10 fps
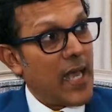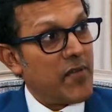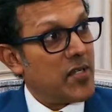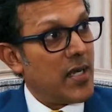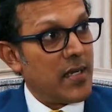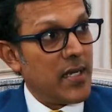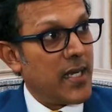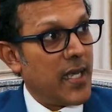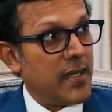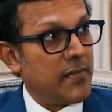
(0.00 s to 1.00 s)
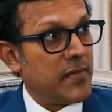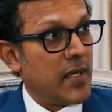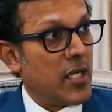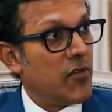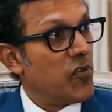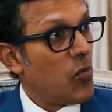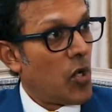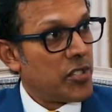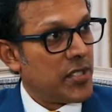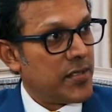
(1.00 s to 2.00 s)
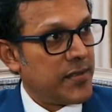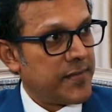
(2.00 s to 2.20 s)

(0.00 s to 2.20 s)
have it done again if you wanted.